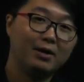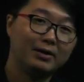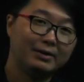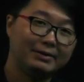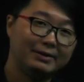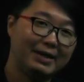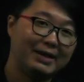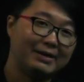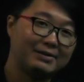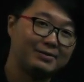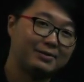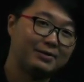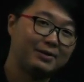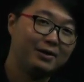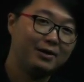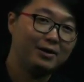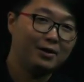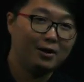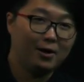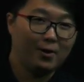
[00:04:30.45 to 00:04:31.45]
next,
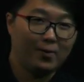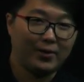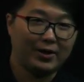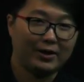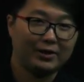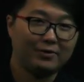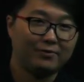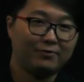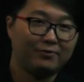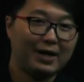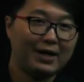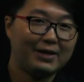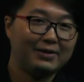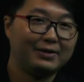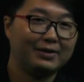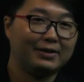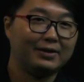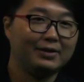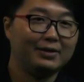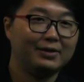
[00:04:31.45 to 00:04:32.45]
we're going to find
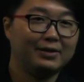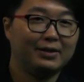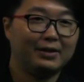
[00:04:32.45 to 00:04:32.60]
the